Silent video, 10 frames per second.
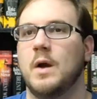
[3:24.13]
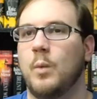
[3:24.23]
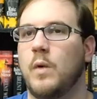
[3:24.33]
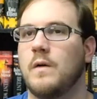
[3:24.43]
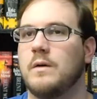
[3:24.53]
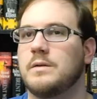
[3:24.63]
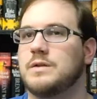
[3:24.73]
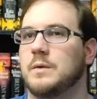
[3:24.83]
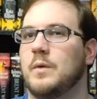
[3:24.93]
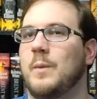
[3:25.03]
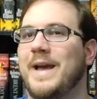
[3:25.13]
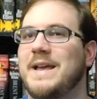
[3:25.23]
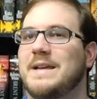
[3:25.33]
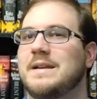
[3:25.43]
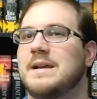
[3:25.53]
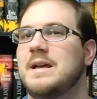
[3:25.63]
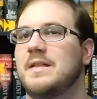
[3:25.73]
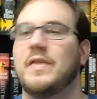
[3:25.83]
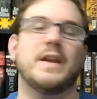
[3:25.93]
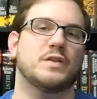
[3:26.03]
words or the way
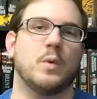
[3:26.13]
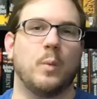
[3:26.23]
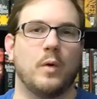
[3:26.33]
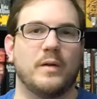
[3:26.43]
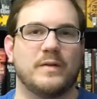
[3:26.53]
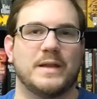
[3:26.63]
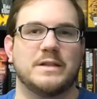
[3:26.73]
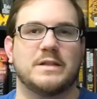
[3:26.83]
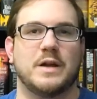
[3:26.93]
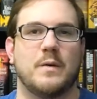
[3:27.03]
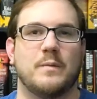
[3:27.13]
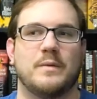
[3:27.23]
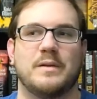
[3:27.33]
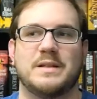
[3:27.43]
things are worded that don't